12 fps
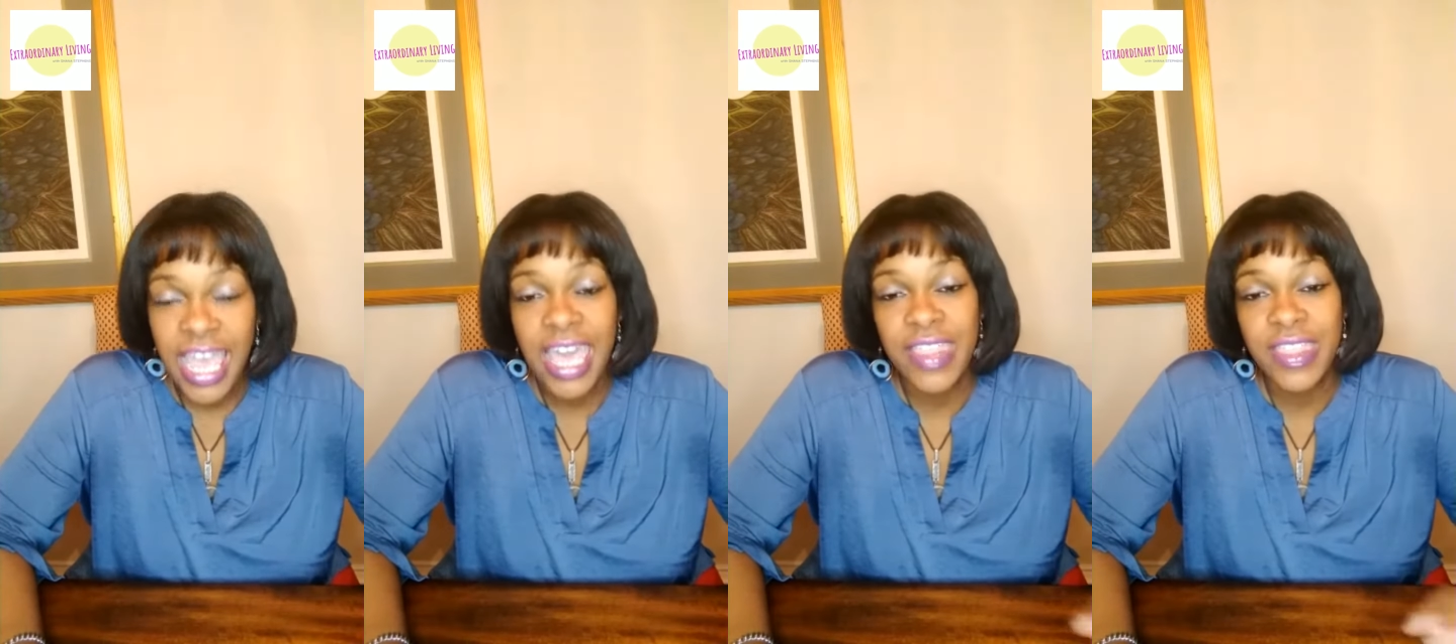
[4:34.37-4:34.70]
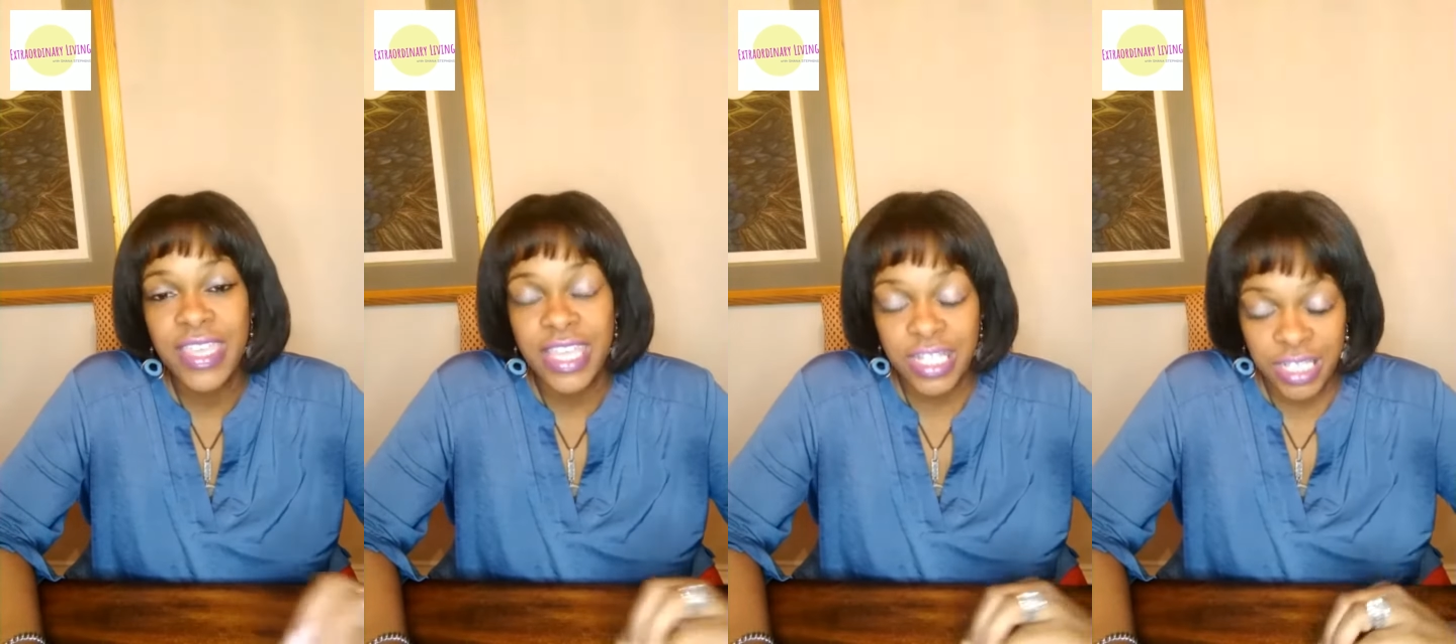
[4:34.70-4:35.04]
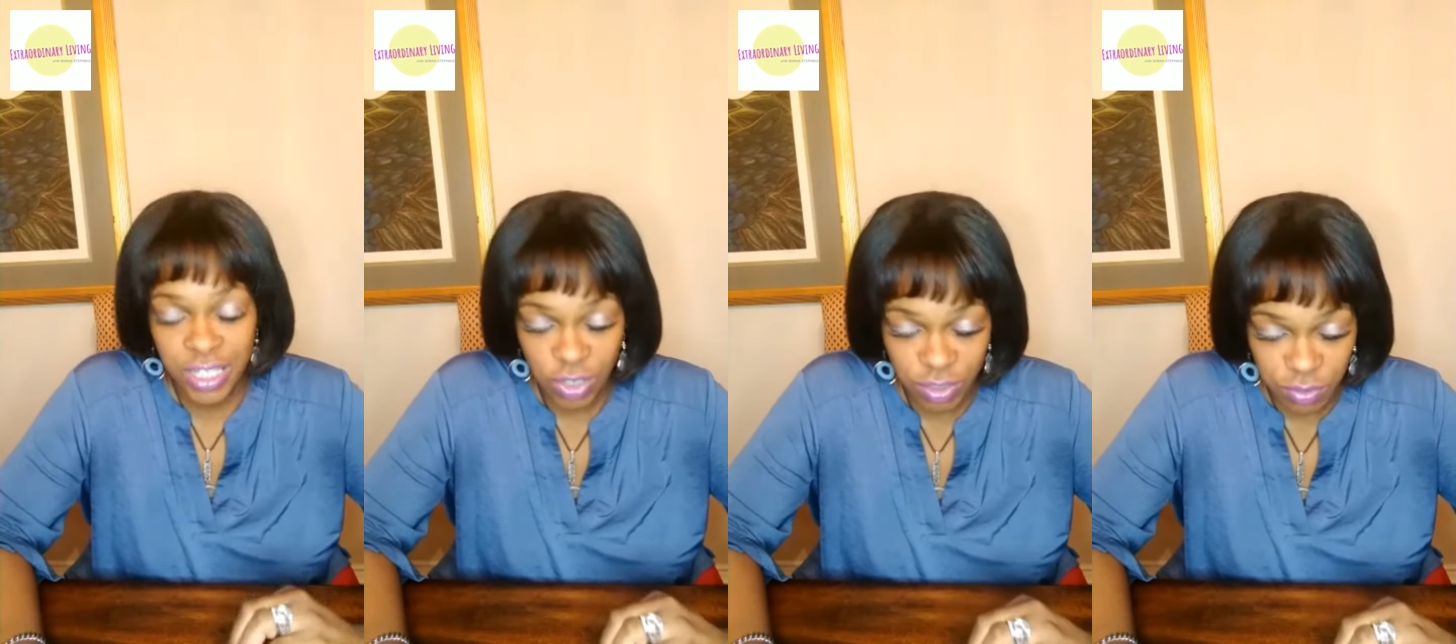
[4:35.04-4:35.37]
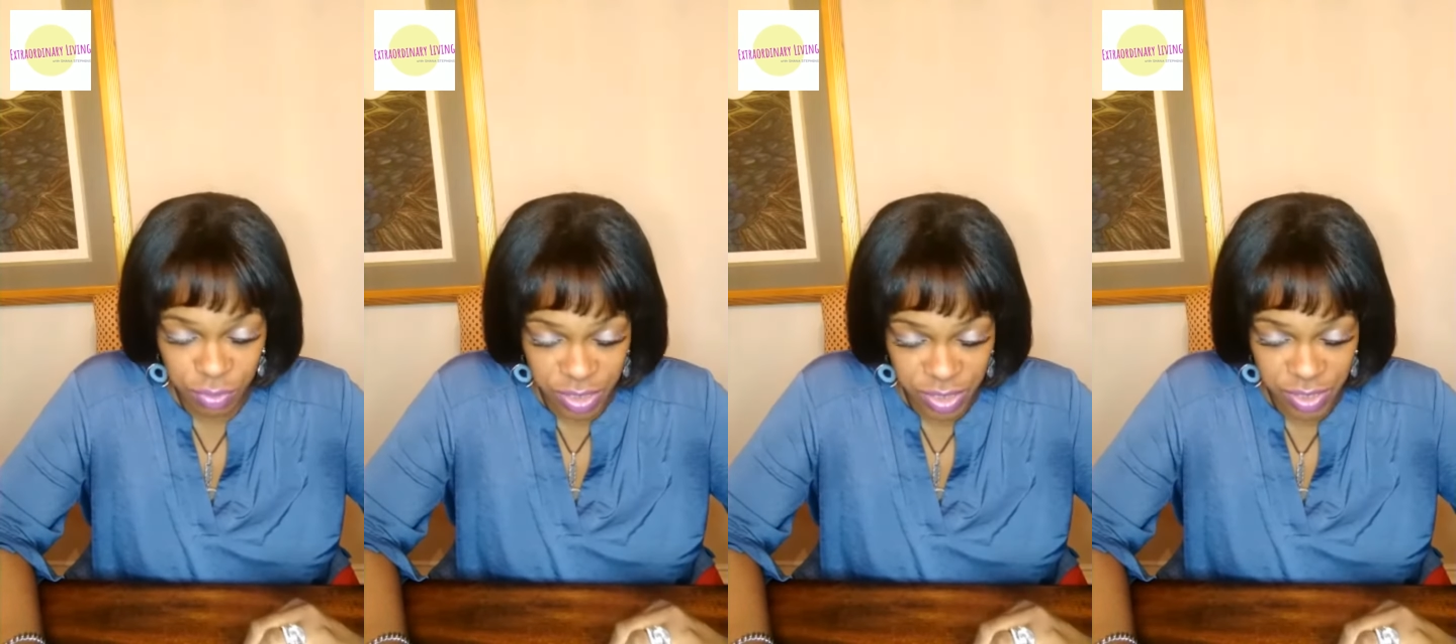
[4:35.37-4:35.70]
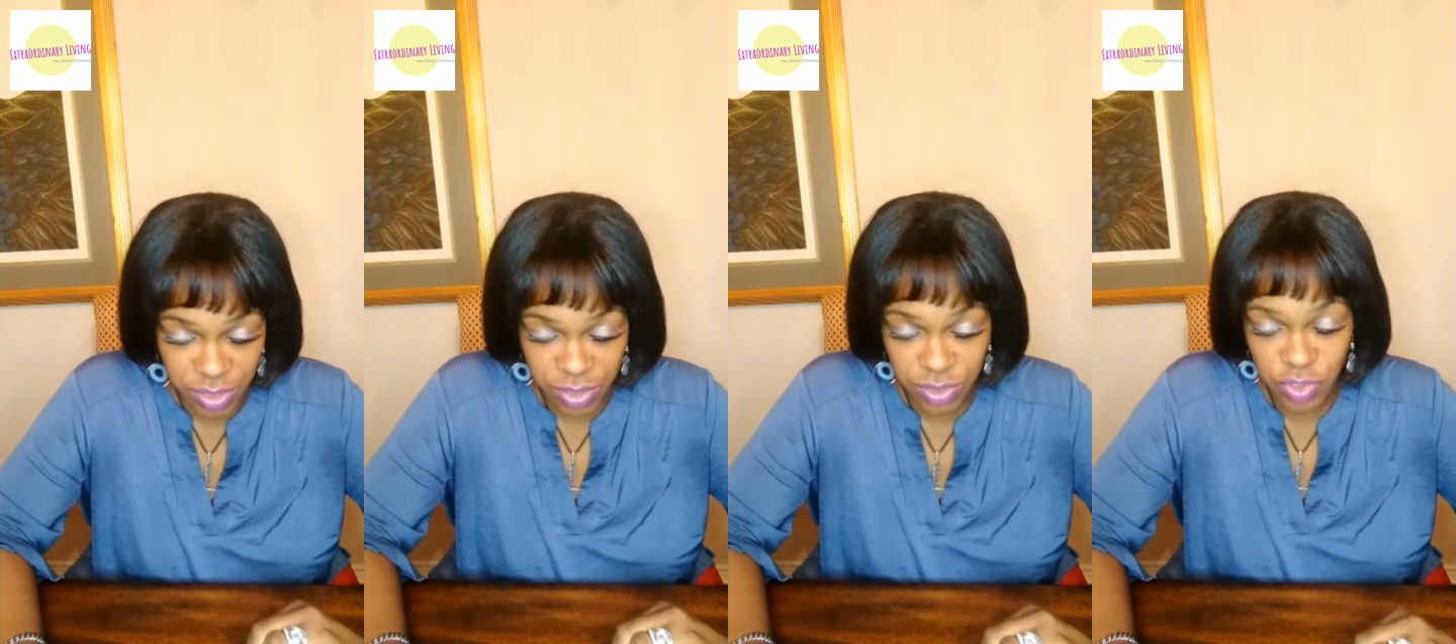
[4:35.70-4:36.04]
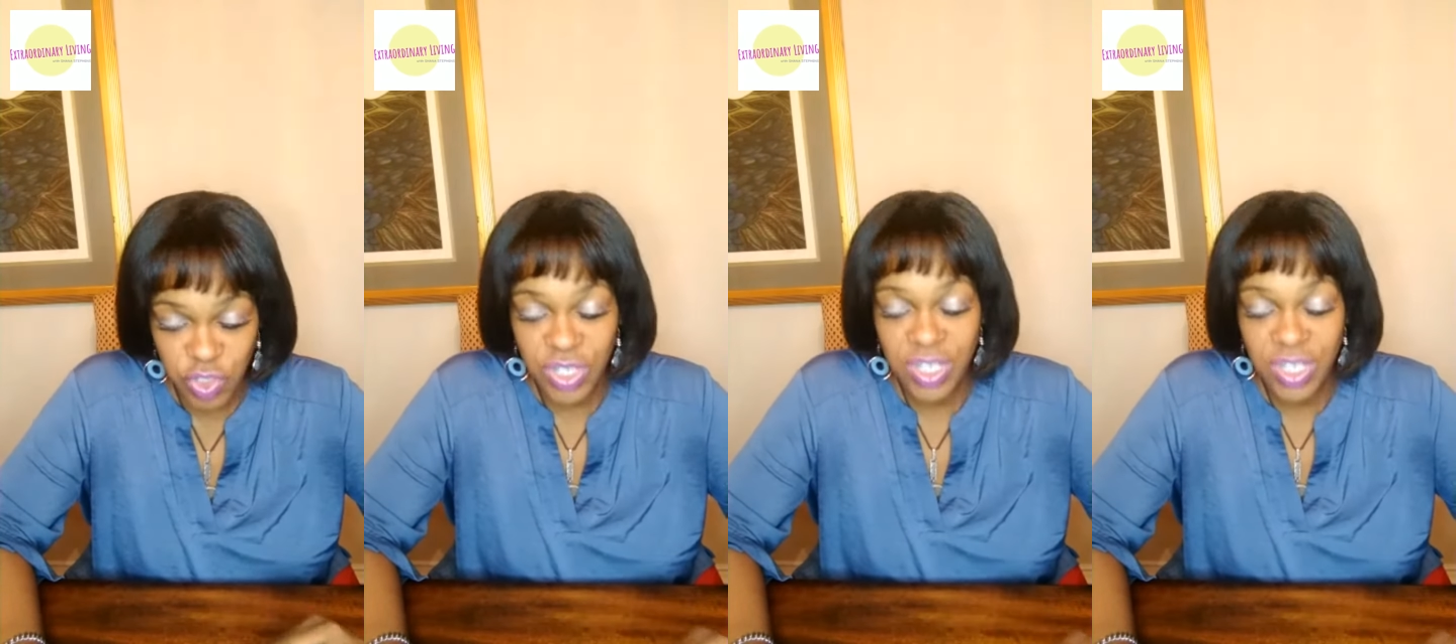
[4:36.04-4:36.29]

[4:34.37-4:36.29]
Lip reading: and then click on research,